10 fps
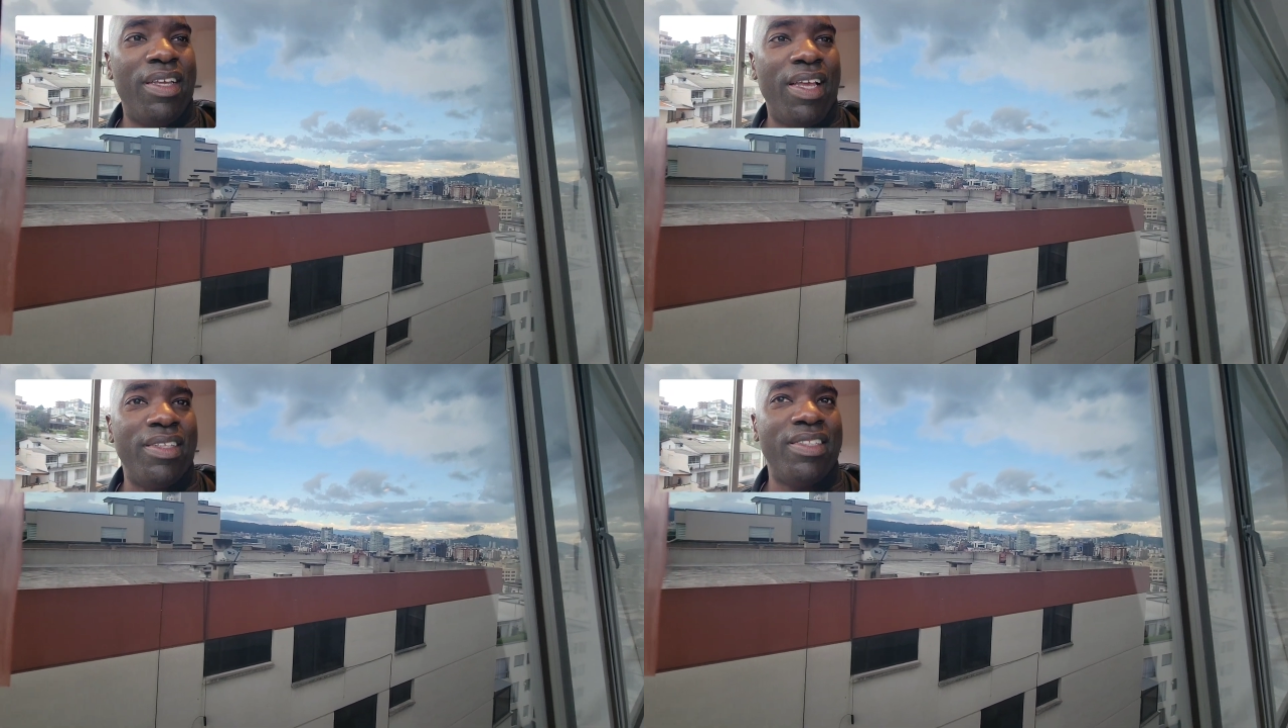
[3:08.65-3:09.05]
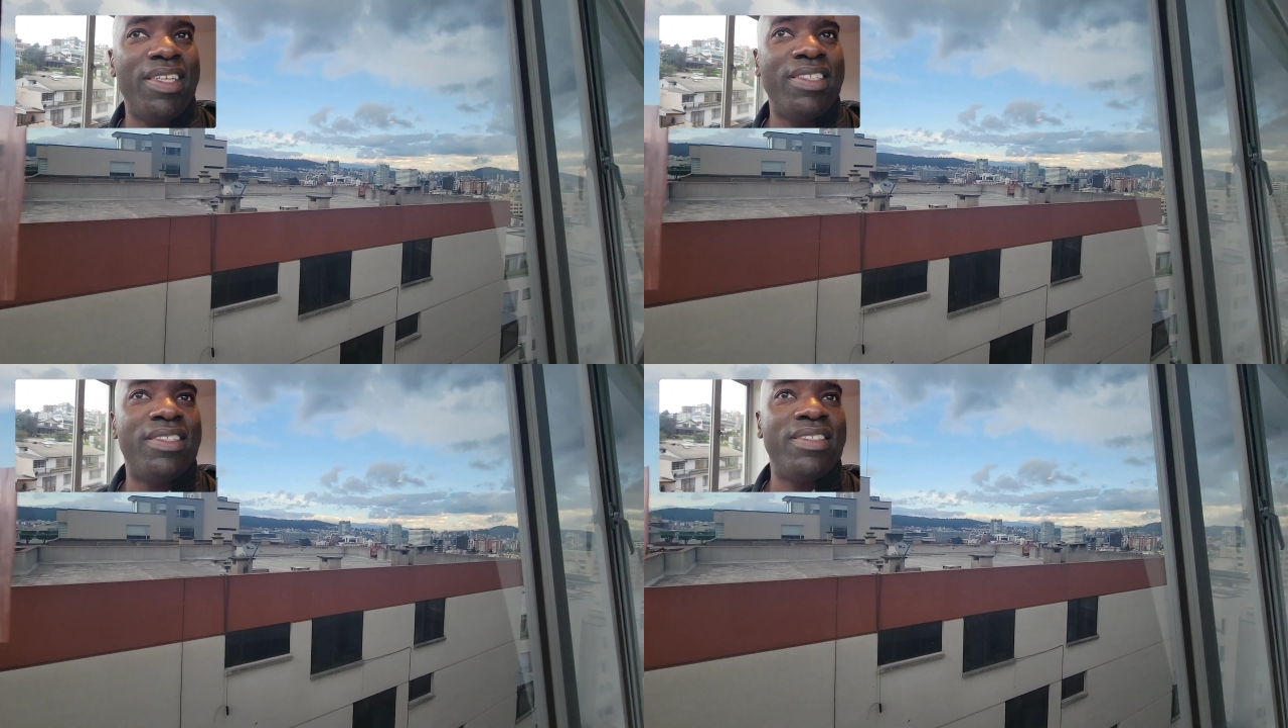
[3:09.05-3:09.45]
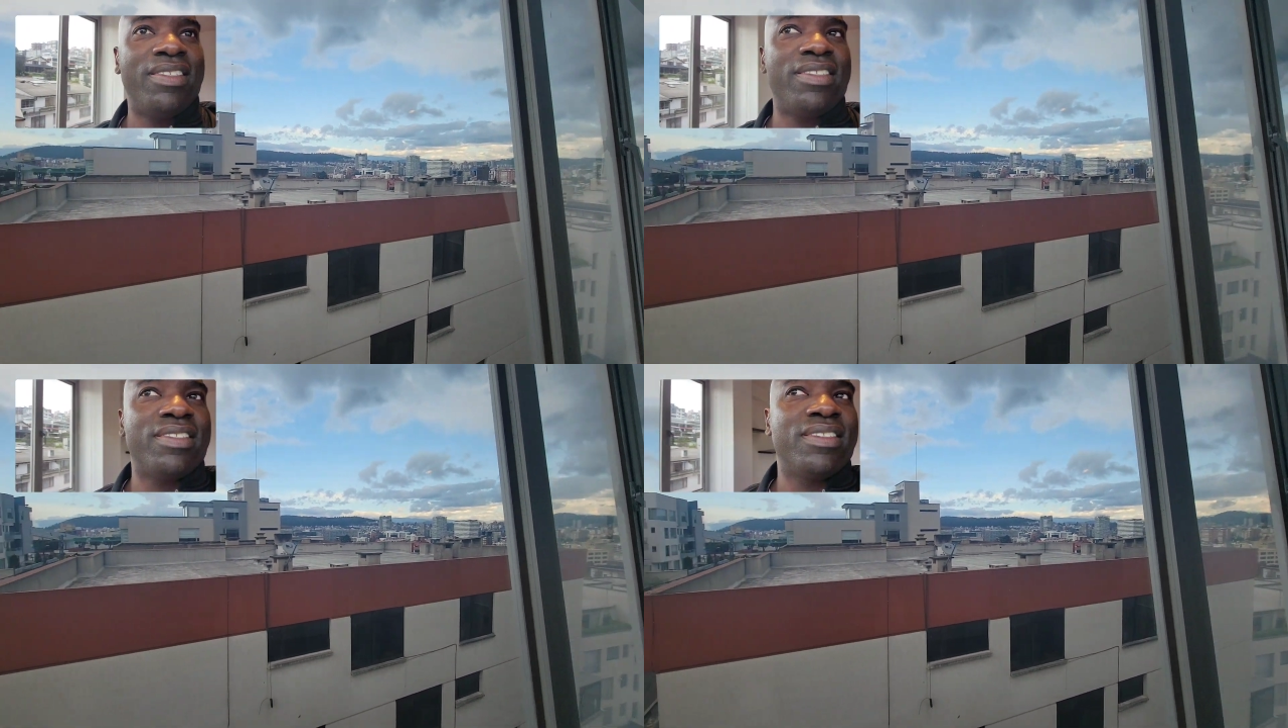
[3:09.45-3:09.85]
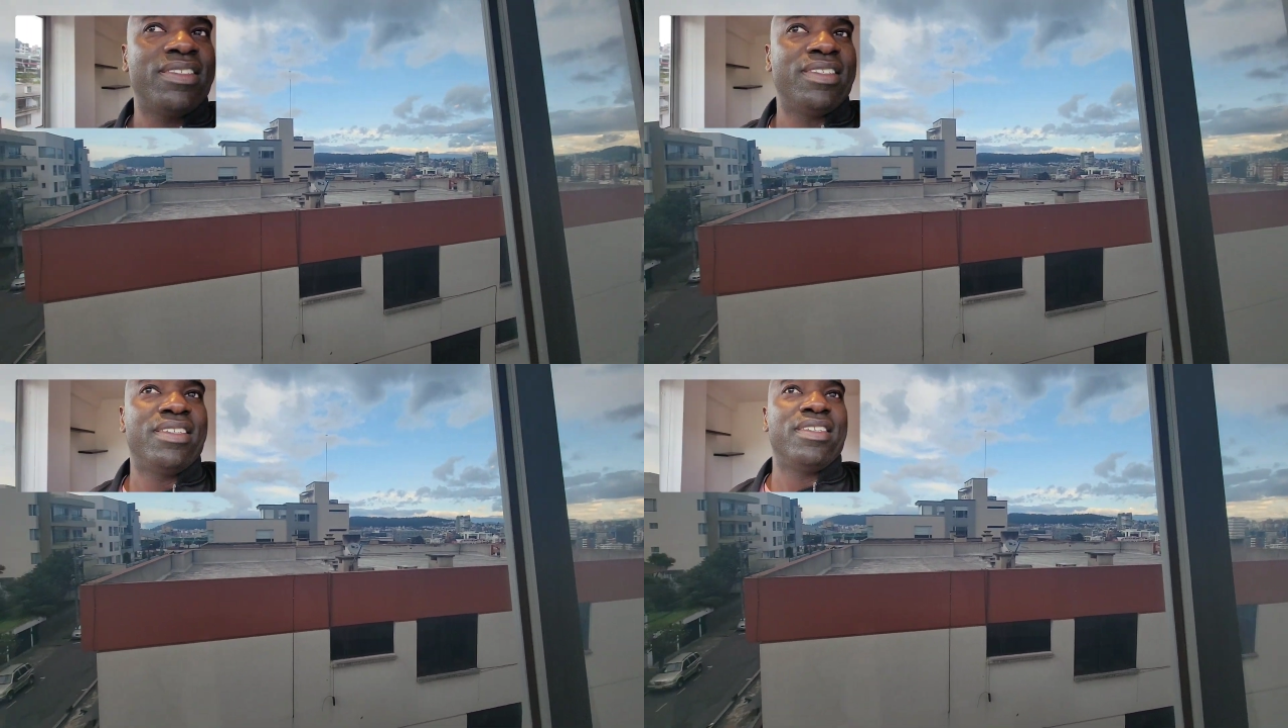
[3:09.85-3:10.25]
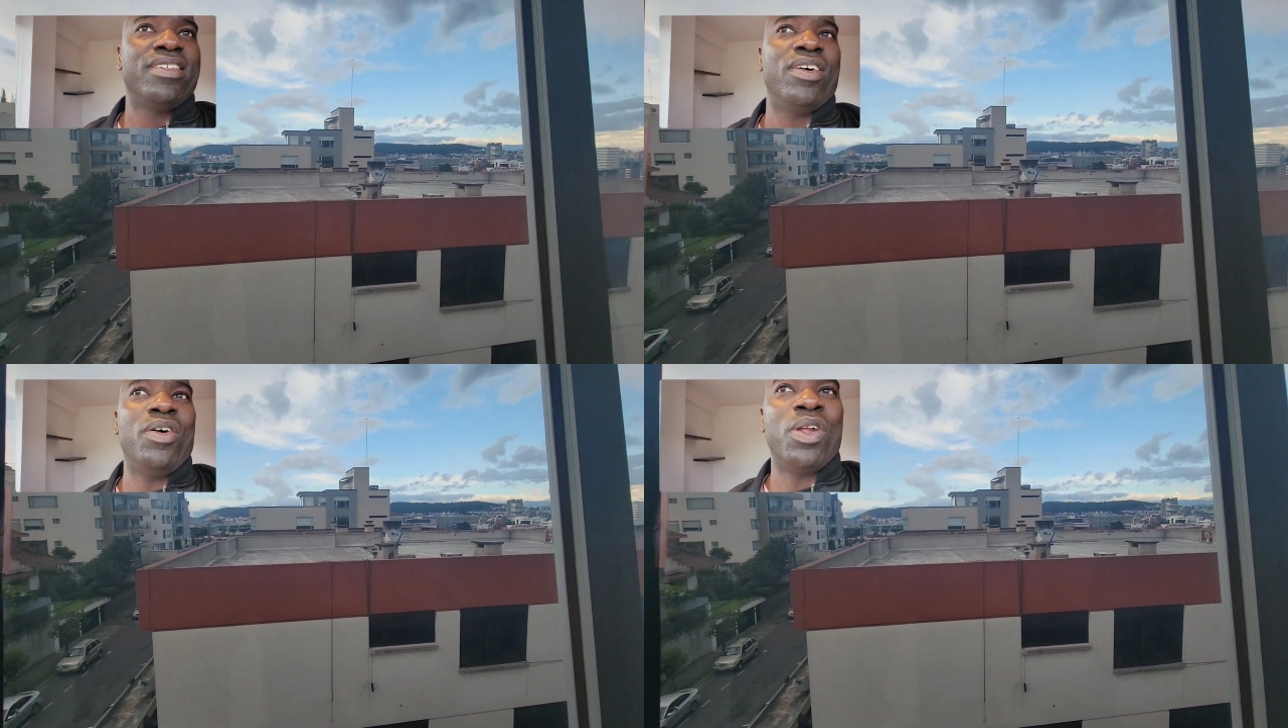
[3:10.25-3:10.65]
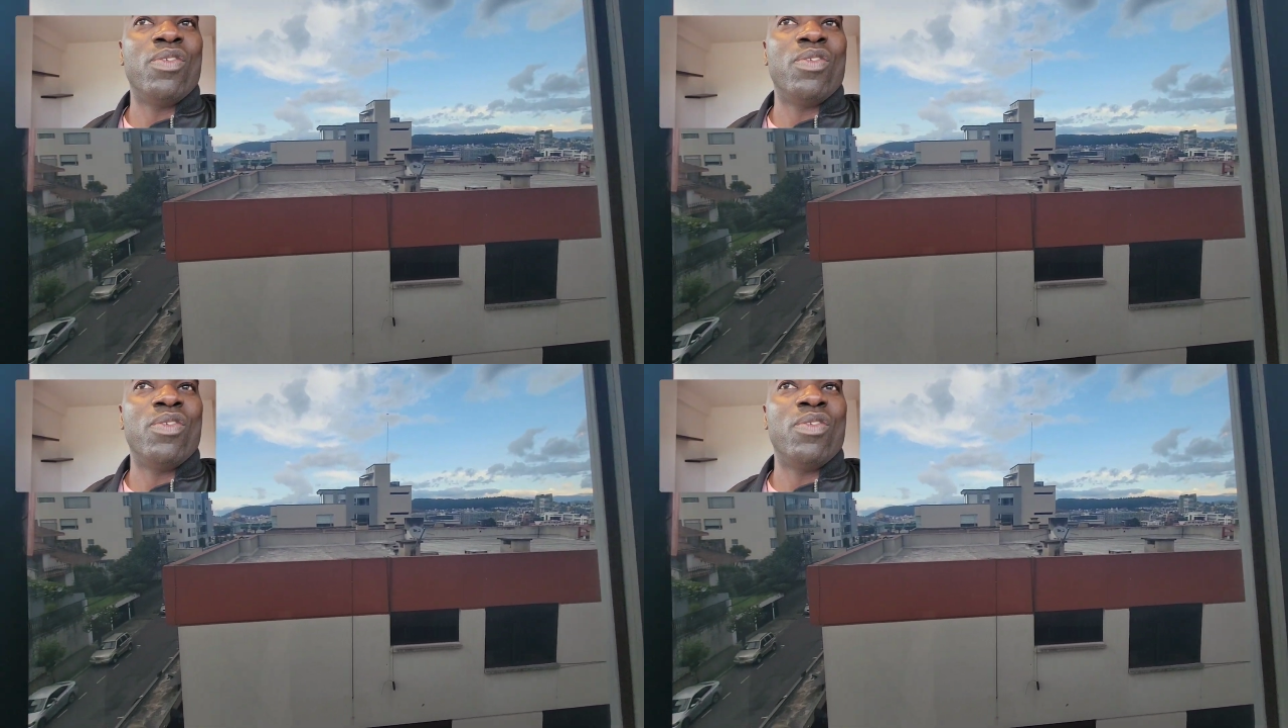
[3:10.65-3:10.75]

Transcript: in the distance. All